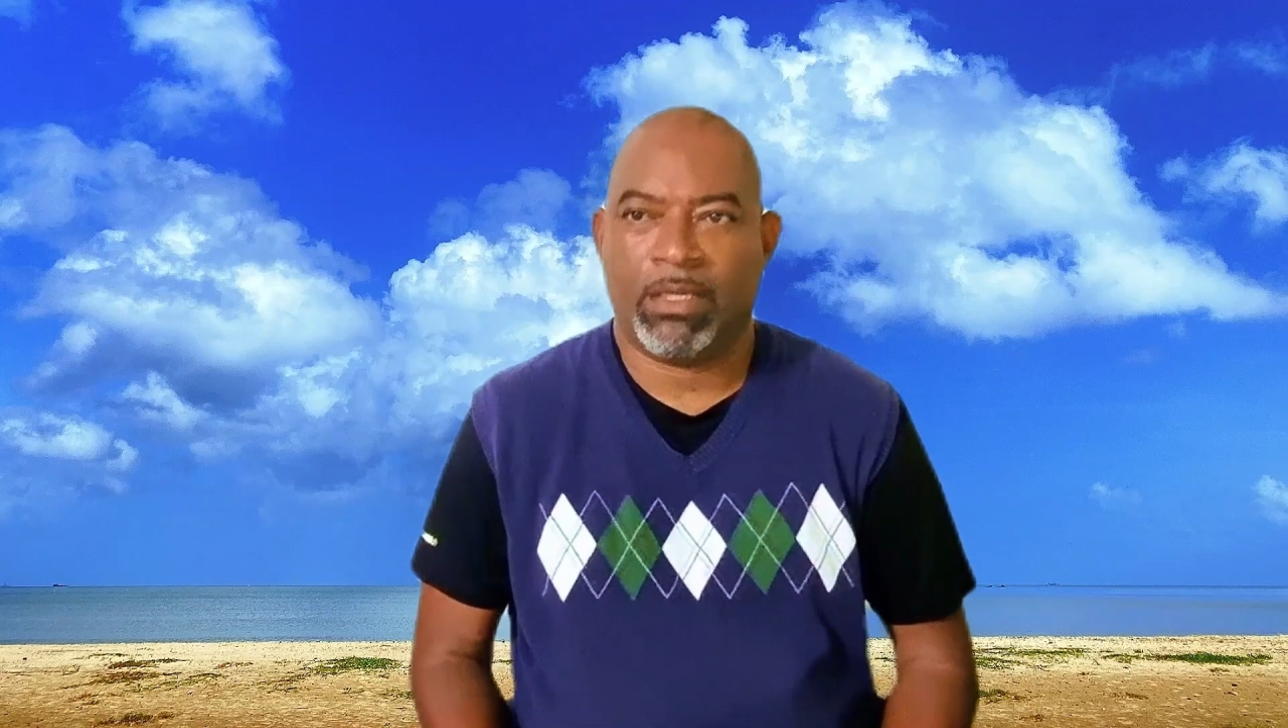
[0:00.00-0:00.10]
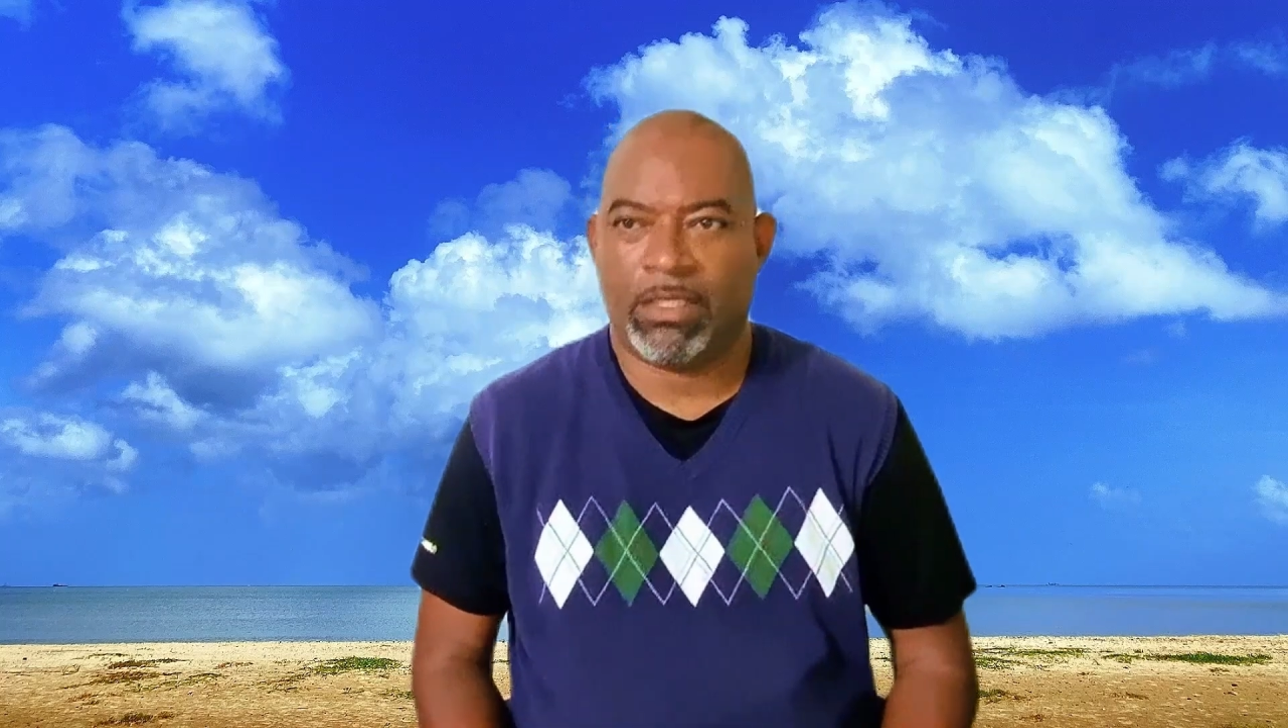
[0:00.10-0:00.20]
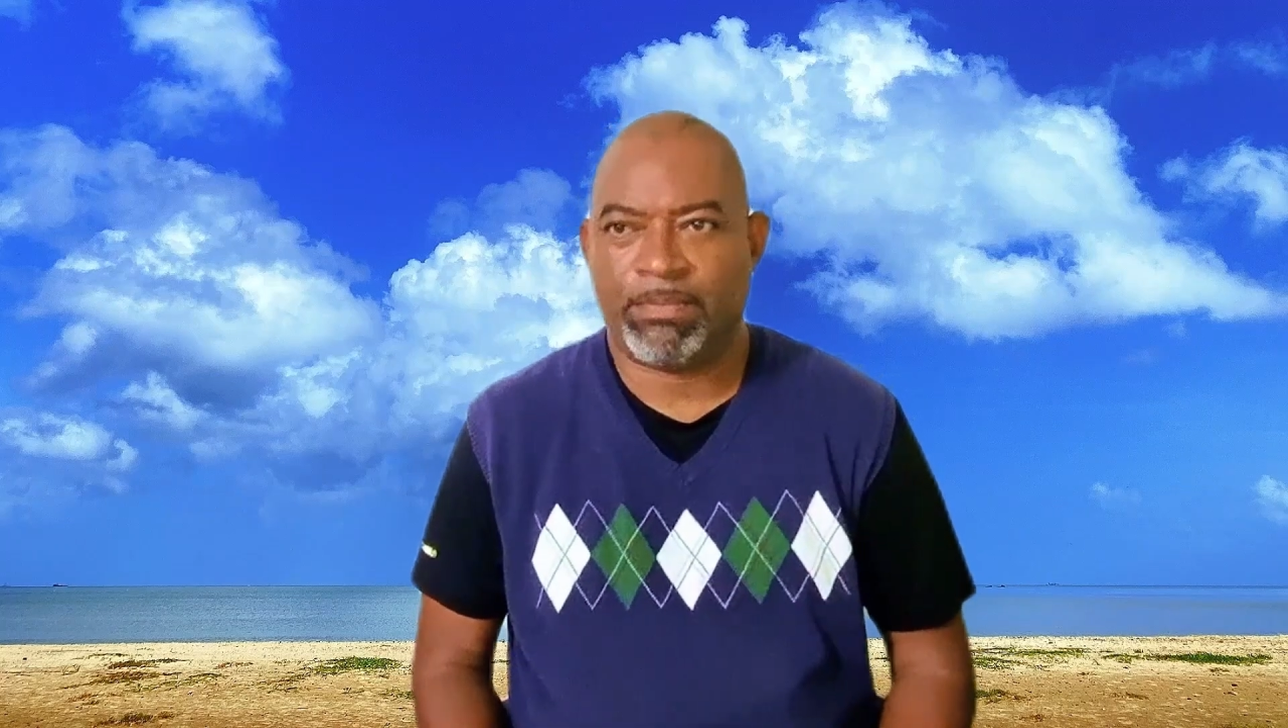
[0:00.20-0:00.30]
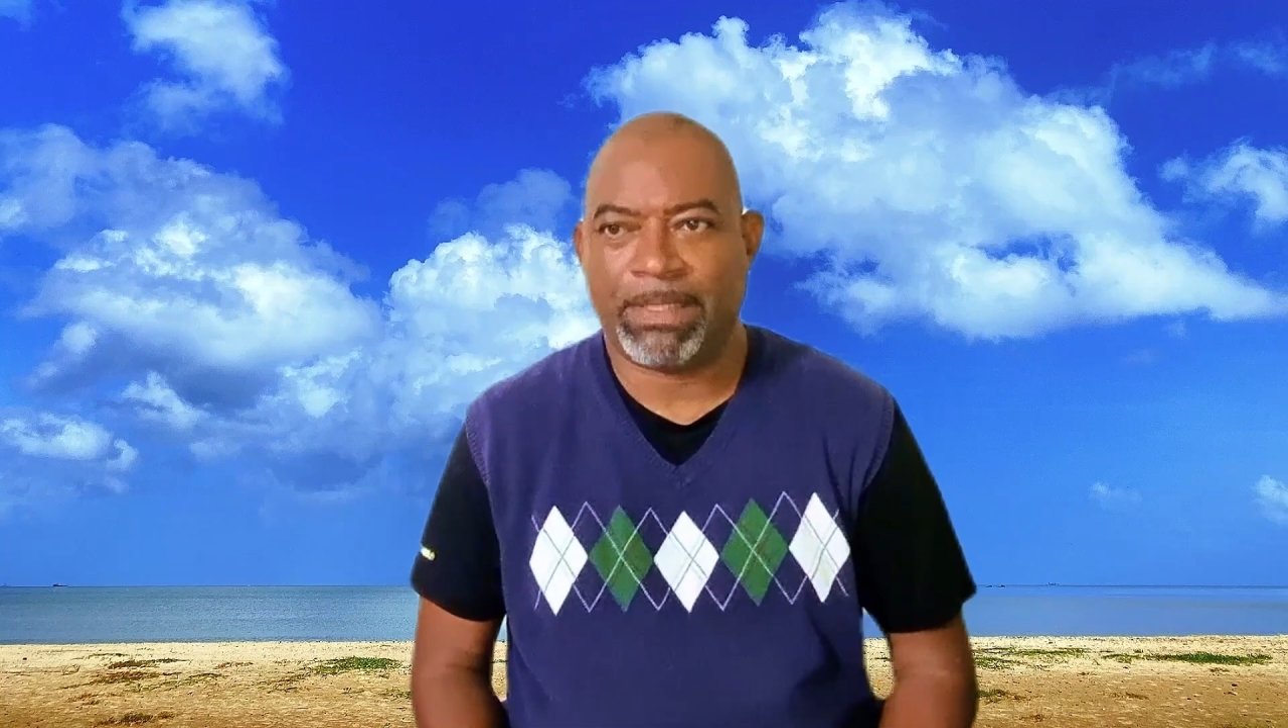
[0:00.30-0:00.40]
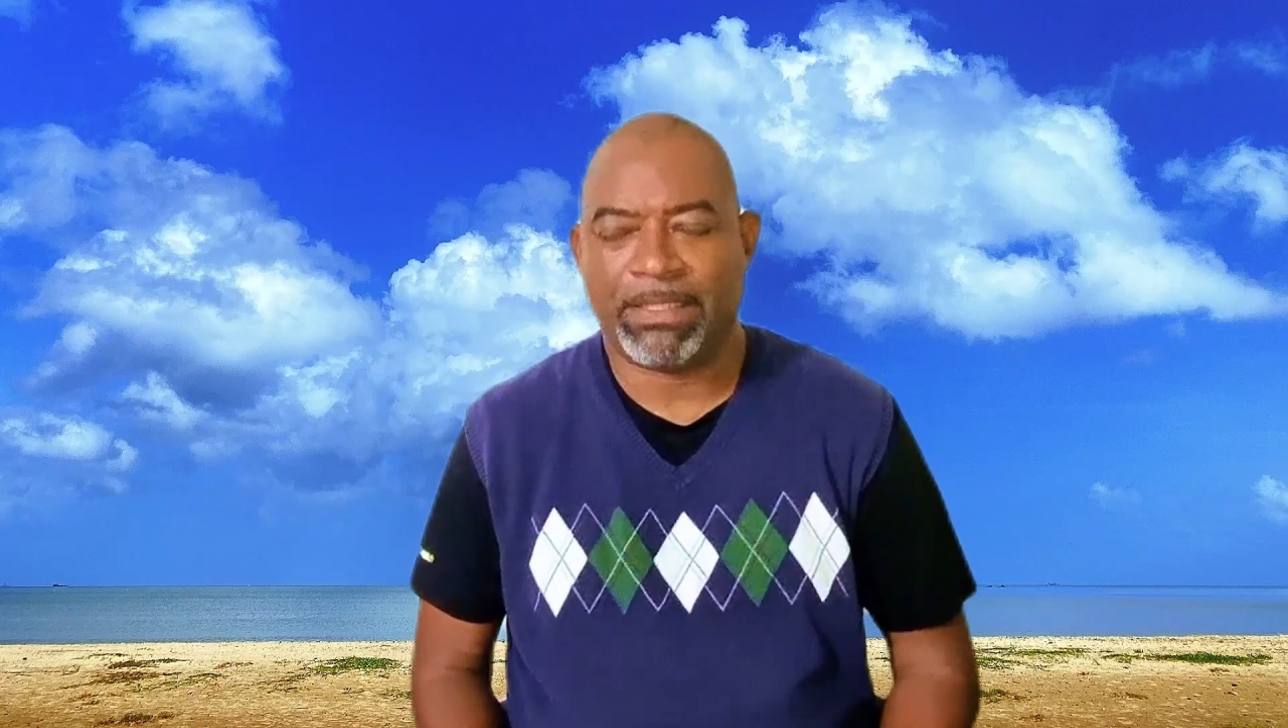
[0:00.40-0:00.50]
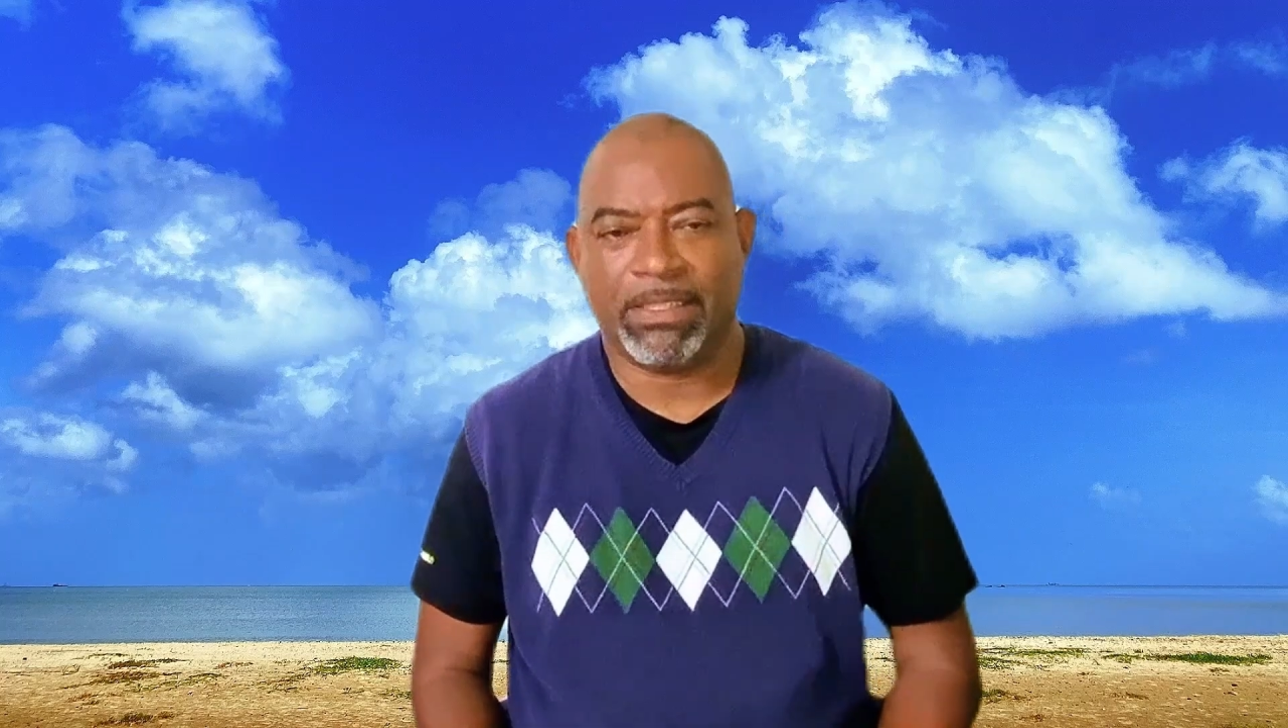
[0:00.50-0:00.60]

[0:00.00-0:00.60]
special